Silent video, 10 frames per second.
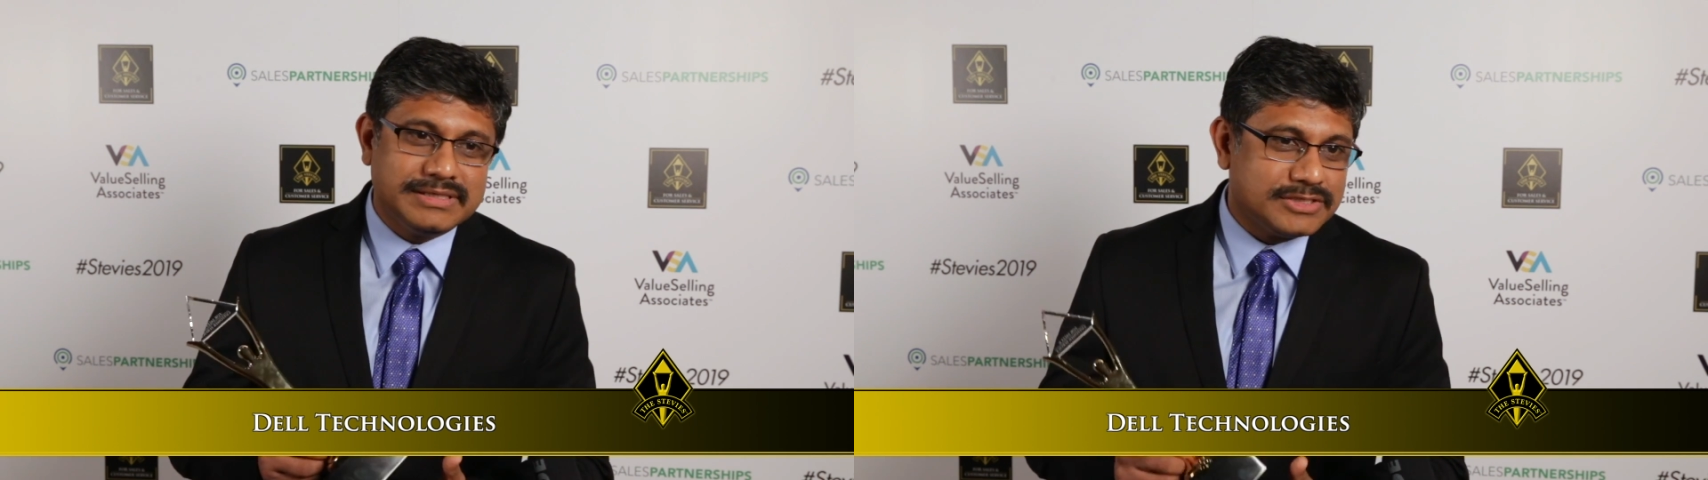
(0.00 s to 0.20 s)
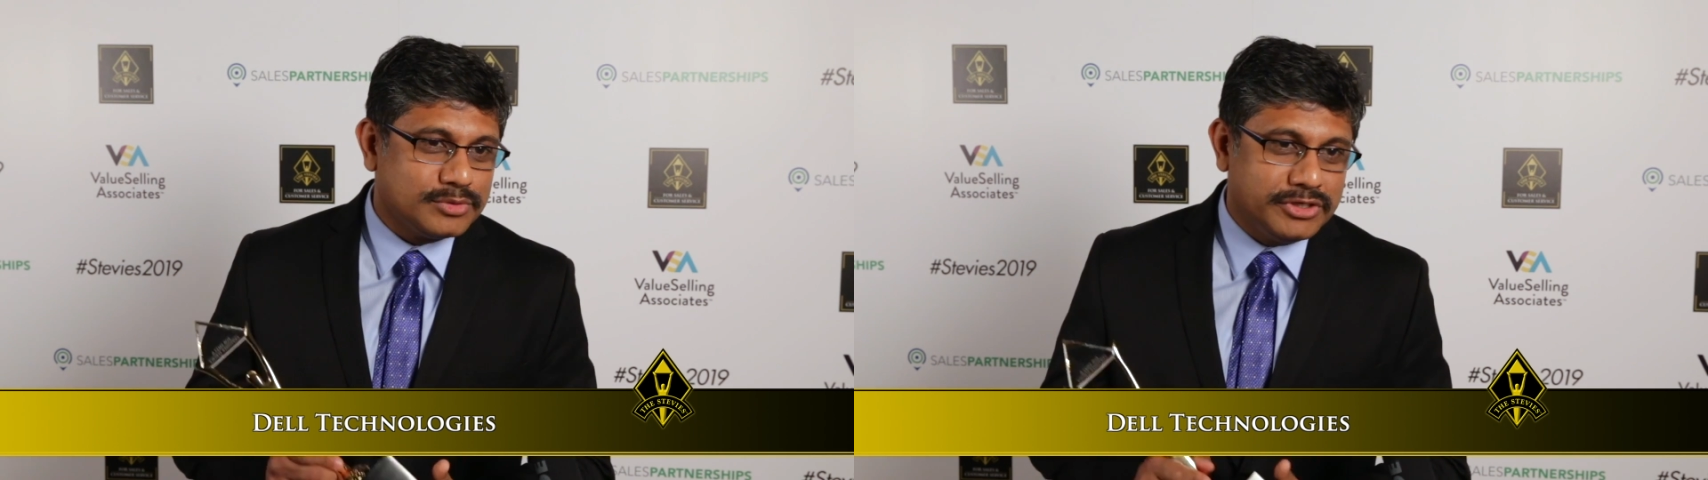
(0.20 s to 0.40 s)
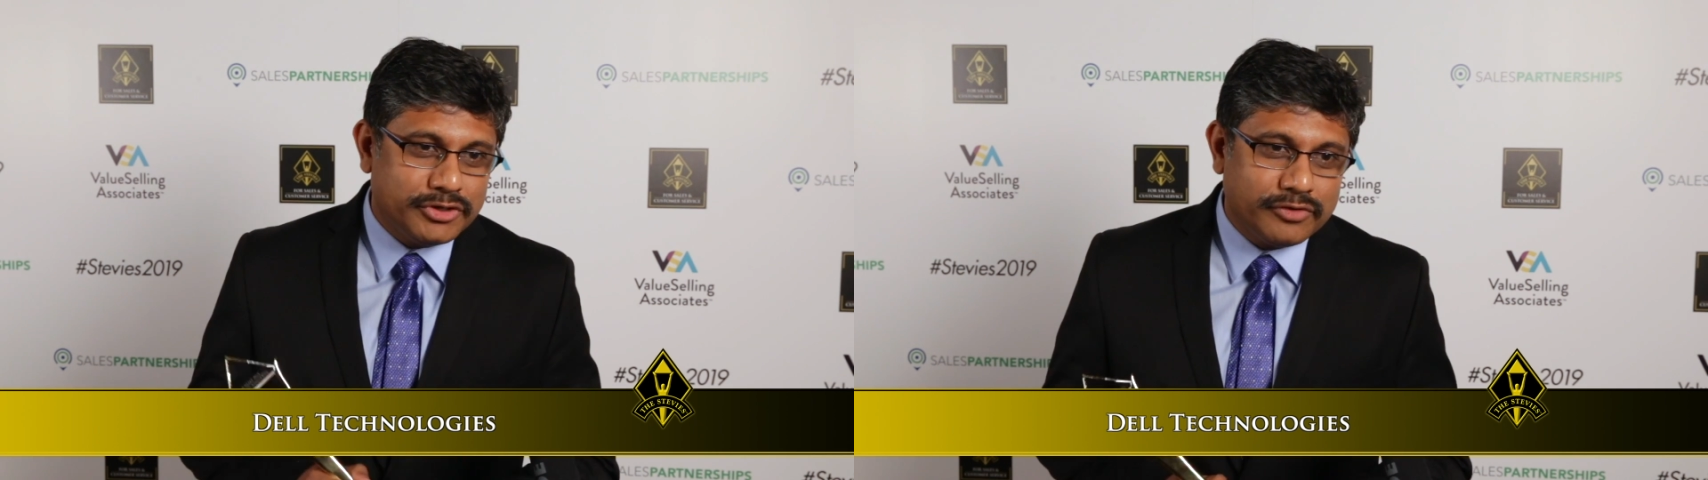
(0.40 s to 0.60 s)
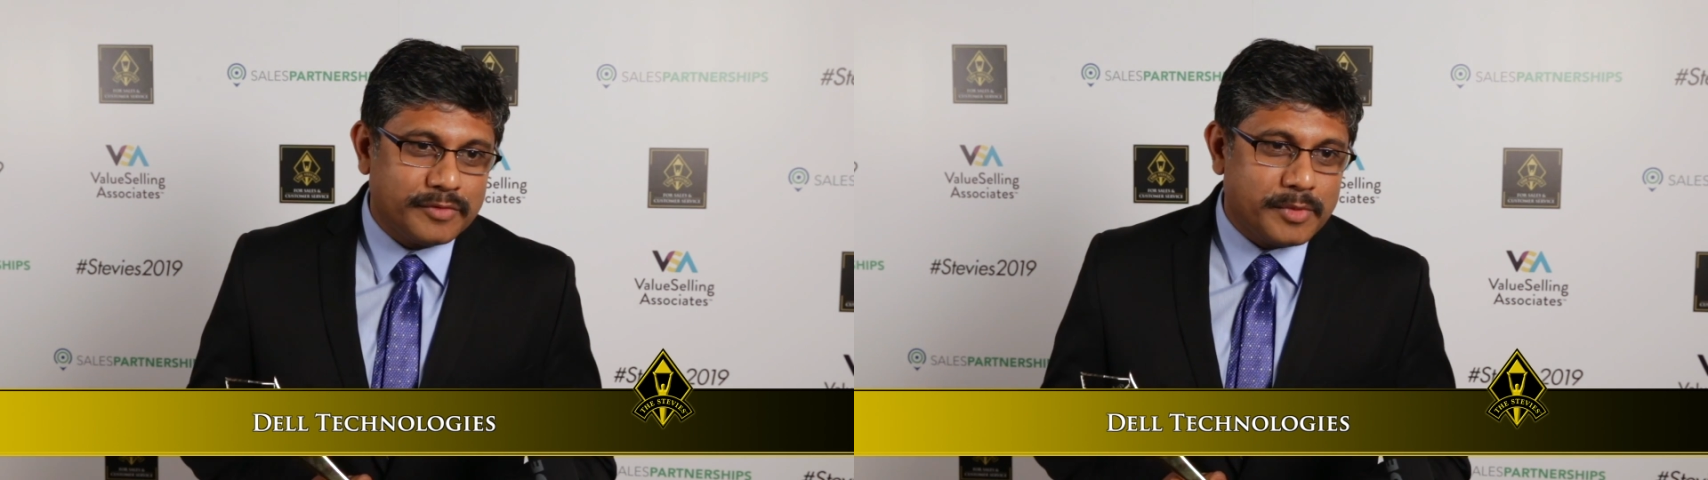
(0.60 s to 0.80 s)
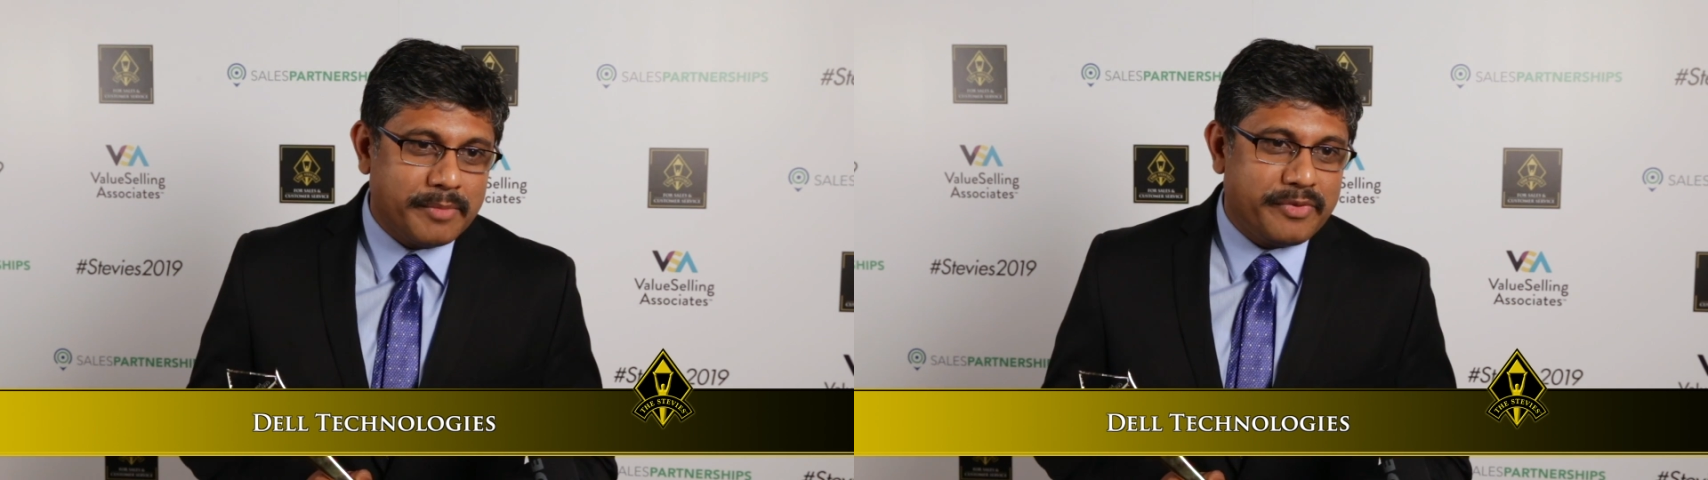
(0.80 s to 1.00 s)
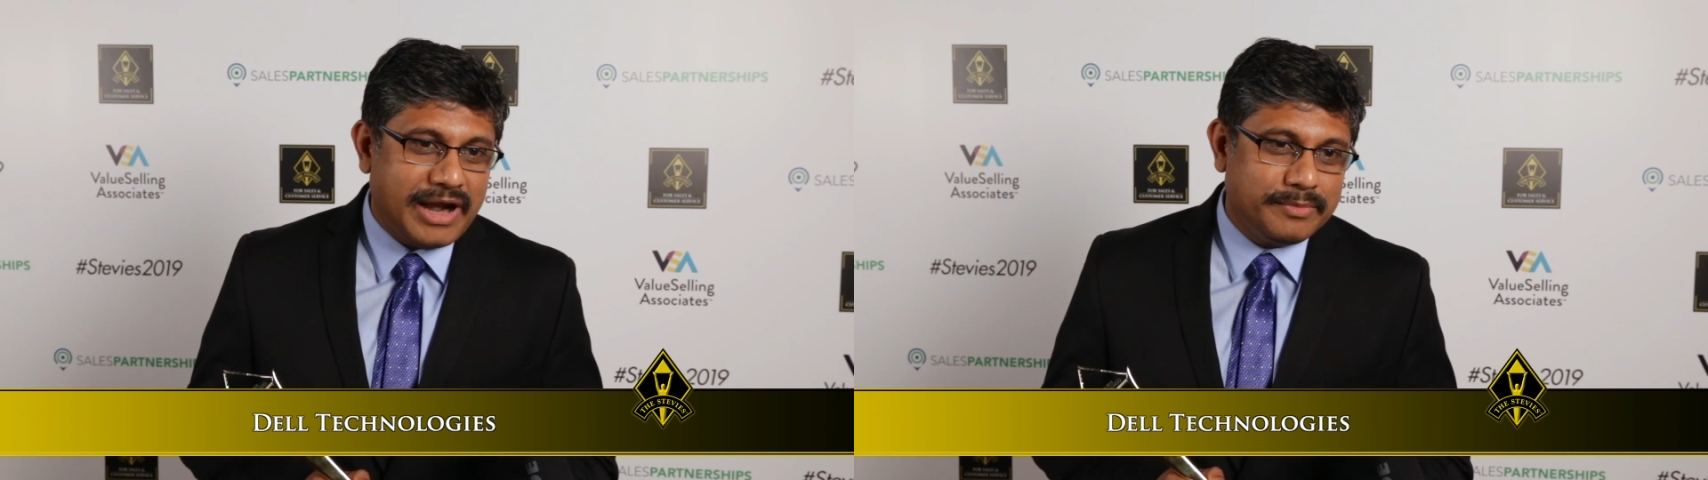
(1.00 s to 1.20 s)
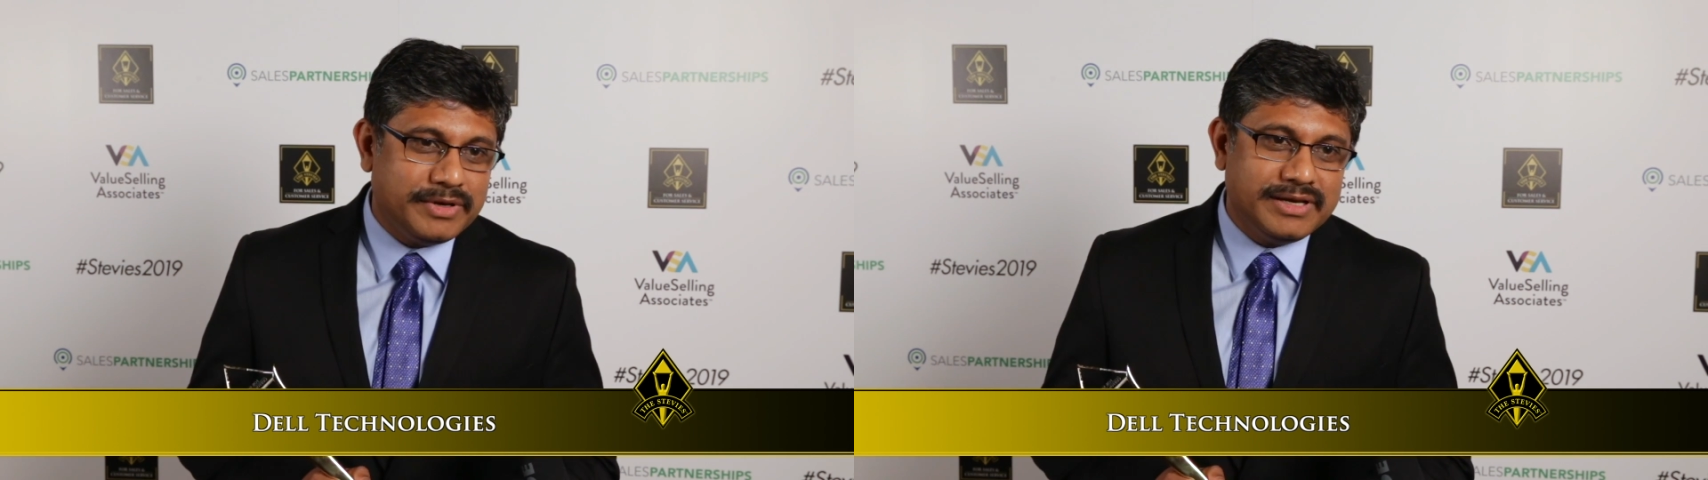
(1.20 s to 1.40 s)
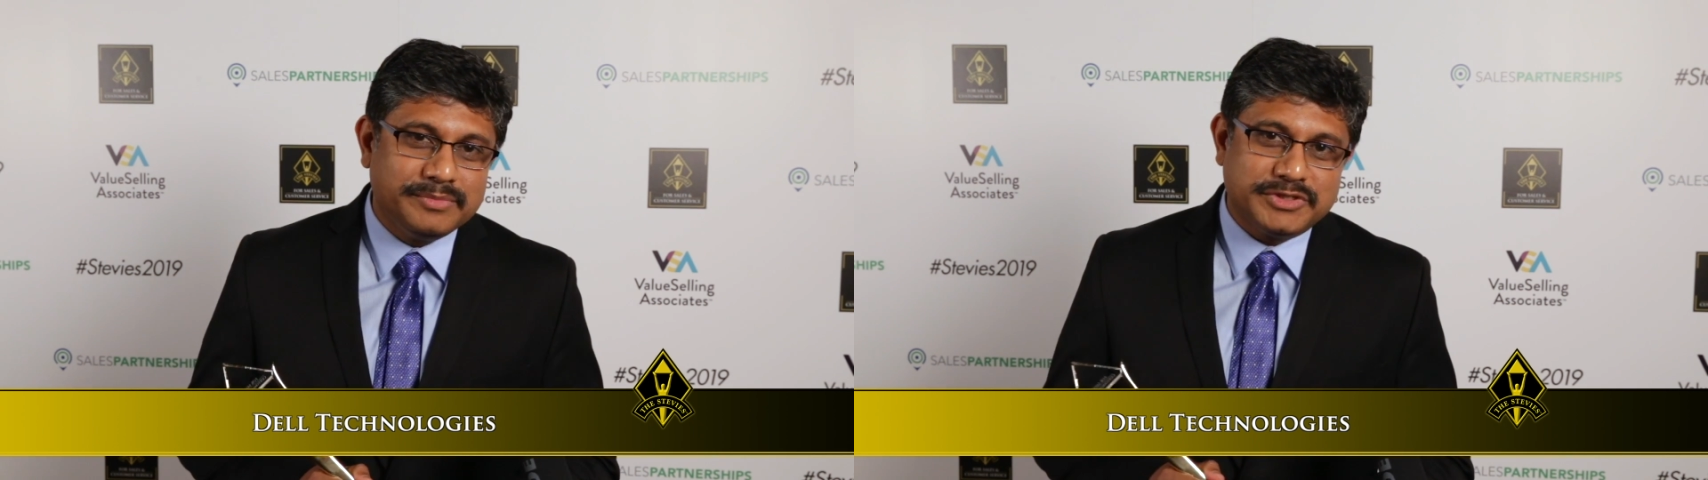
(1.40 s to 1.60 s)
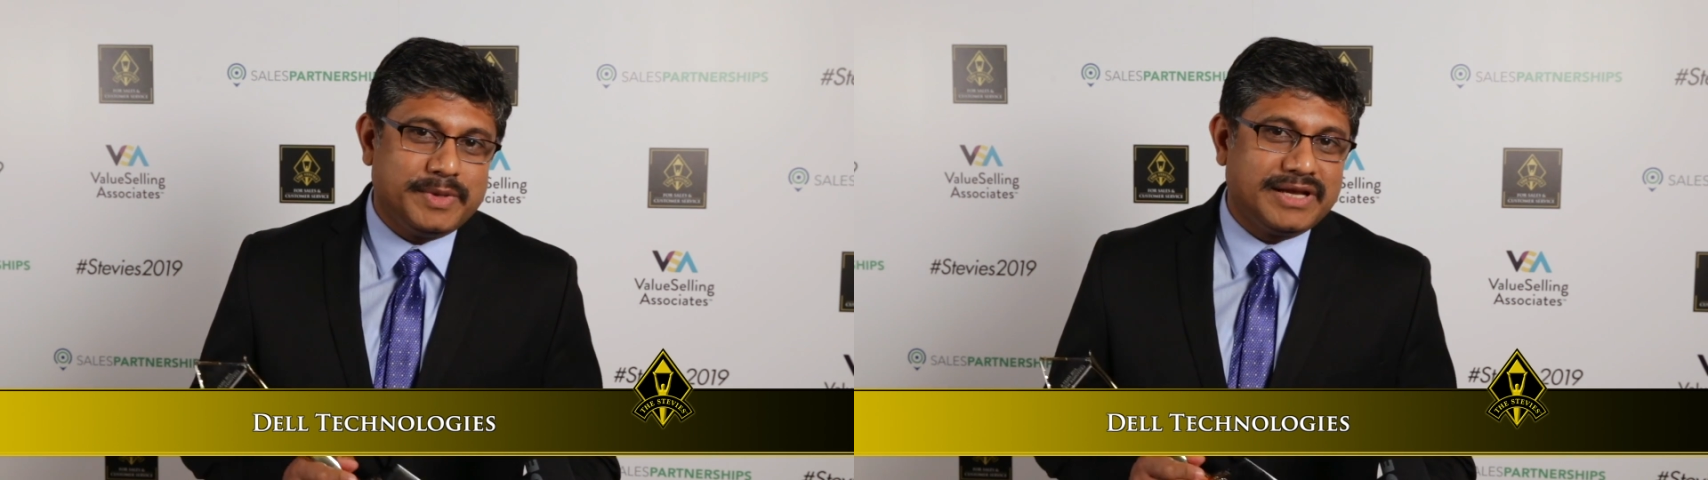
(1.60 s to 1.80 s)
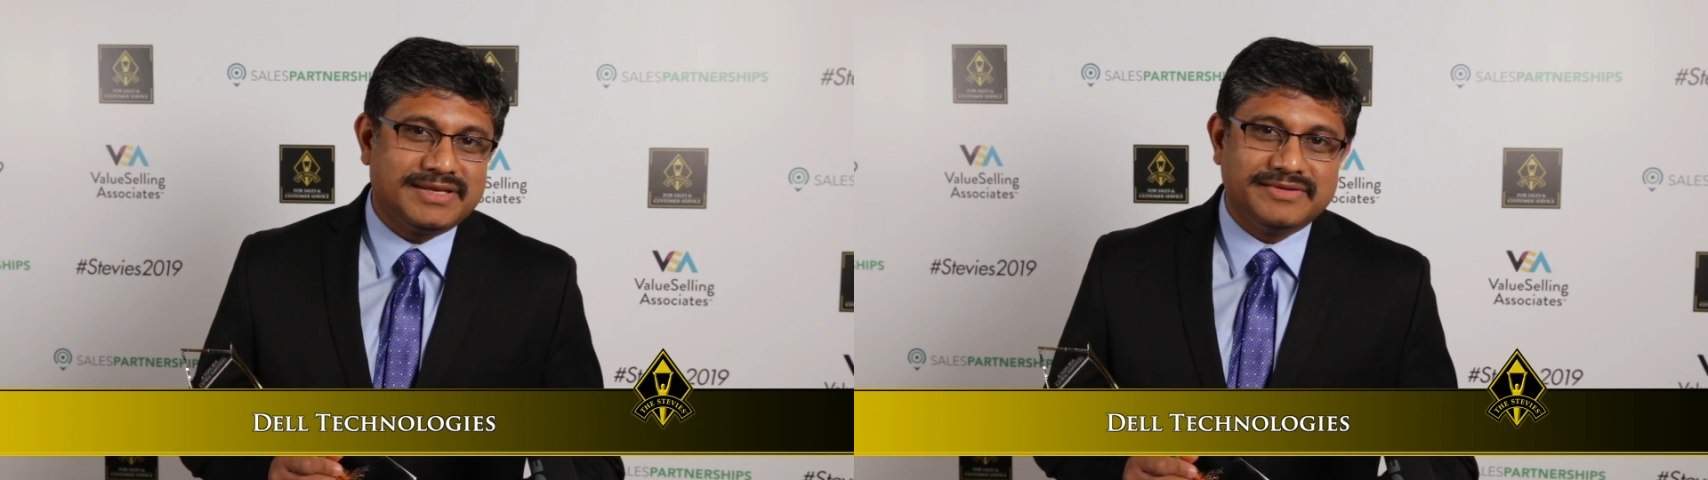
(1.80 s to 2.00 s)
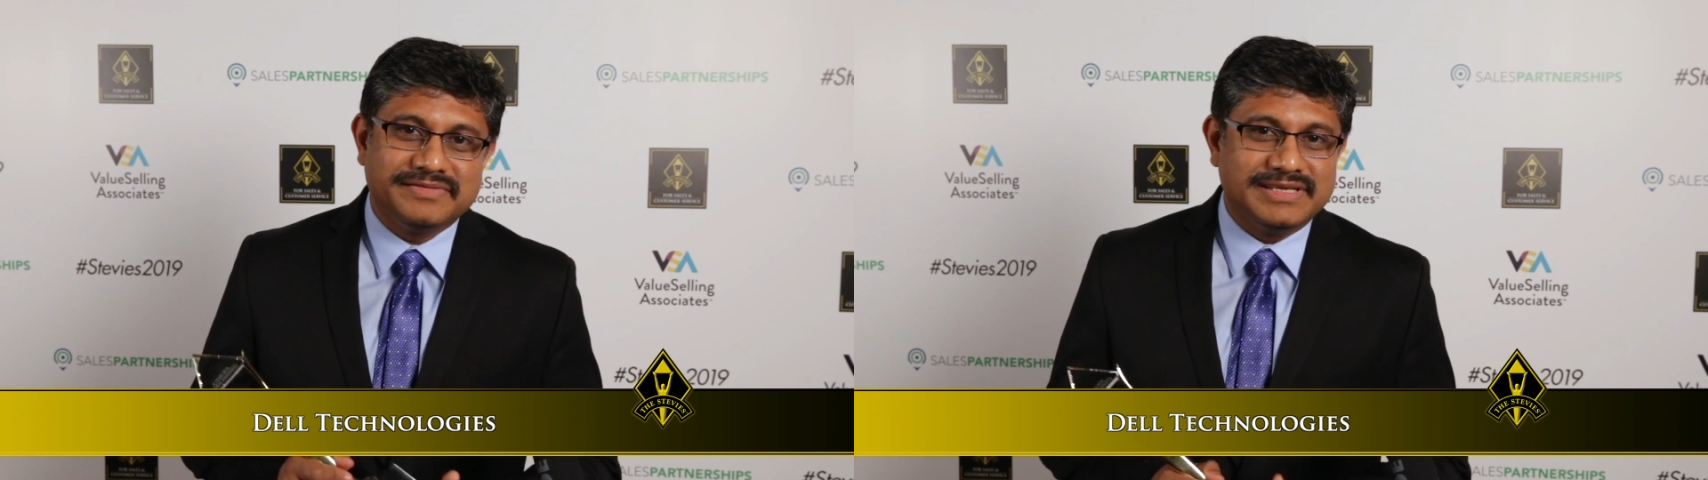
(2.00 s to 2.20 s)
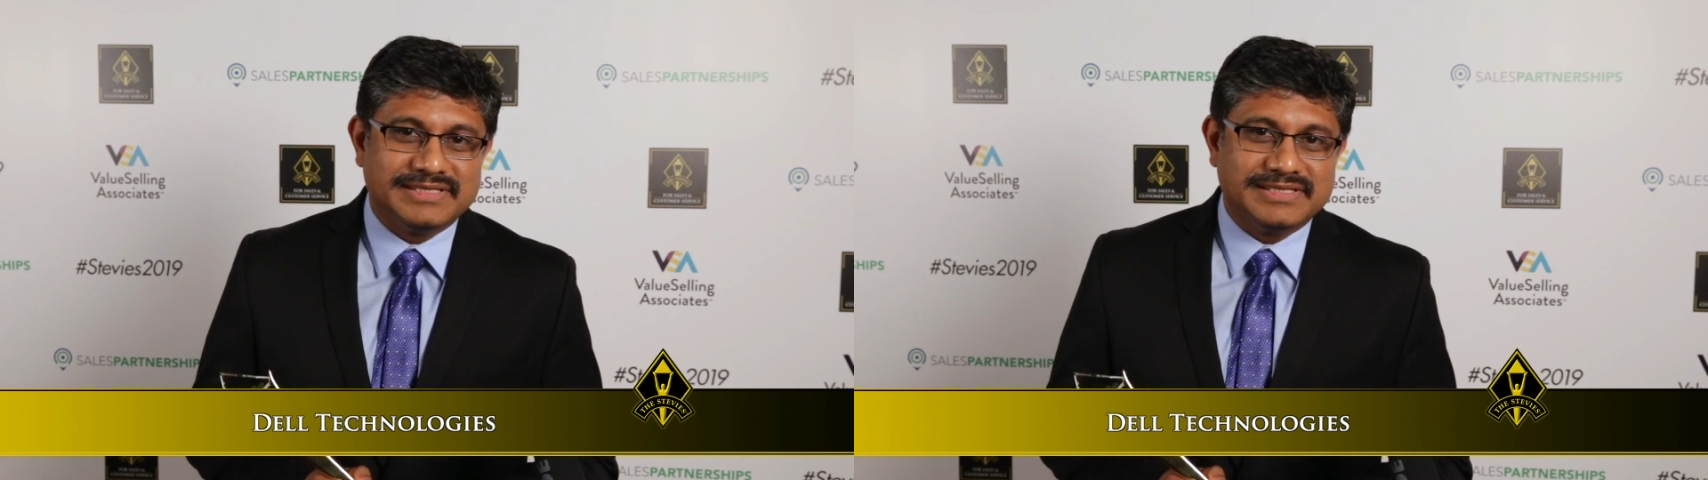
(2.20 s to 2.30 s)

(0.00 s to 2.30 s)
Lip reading: that this would do from our brand building perspective